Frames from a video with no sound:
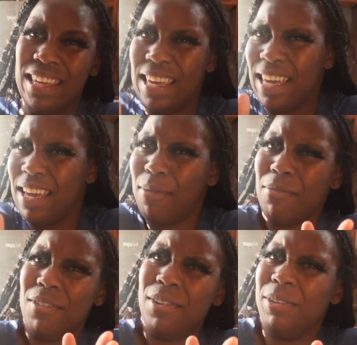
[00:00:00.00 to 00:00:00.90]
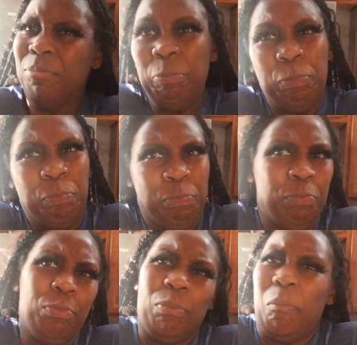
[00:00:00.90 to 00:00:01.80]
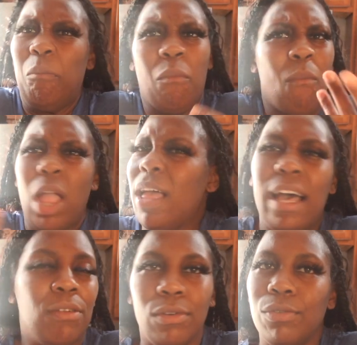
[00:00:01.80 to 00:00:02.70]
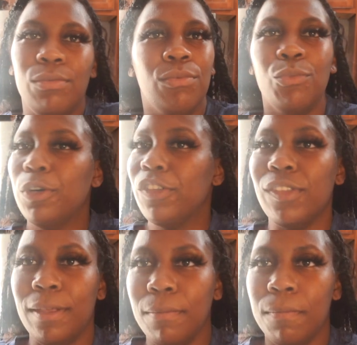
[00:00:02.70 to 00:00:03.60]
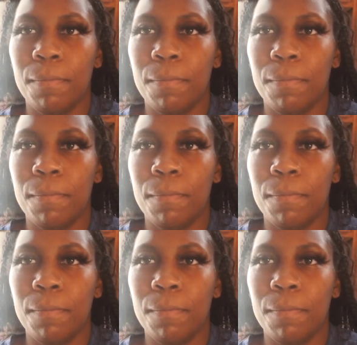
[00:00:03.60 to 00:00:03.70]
camera i don't know we'll see